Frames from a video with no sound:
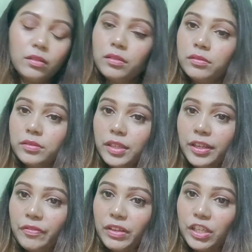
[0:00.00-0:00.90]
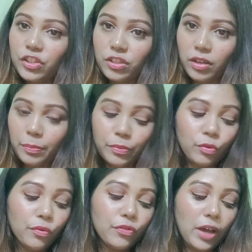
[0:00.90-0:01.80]
certification
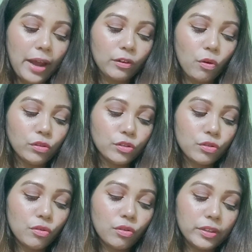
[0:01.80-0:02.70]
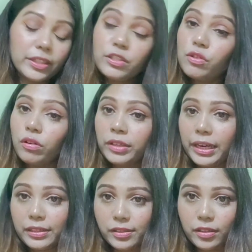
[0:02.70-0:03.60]
approved, and also it is
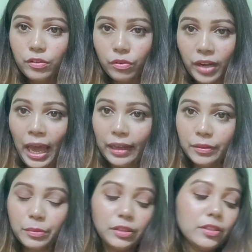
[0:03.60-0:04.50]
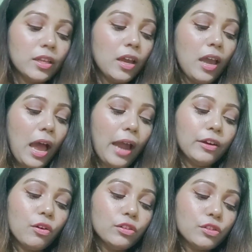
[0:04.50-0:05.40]
non-tested on animals, and
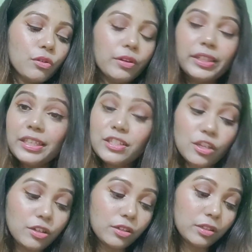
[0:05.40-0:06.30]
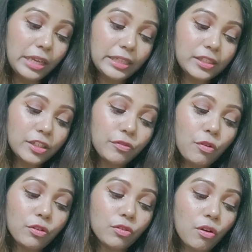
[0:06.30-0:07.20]
also it is tested for
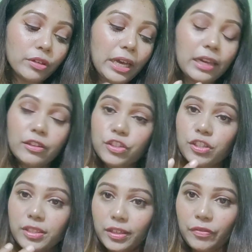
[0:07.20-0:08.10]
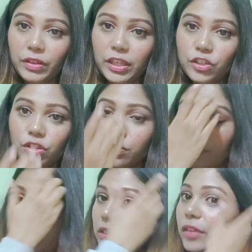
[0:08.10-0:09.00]
non-allergy certifications.
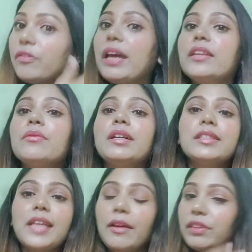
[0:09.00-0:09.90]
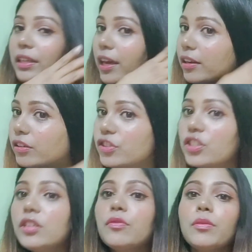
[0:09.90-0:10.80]
Means if anyone is having
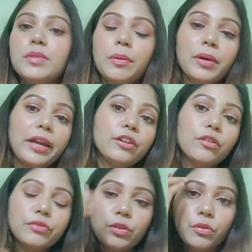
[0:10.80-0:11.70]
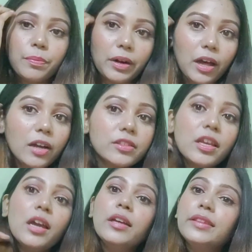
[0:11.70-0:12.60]
allergy from some kind of products,
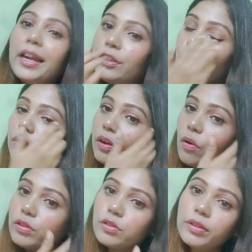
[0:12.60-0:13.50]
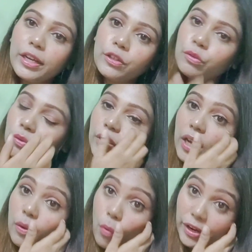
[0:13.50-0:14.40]
that you will also get to know they
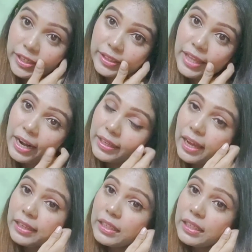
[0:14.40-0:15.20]
avoided that, and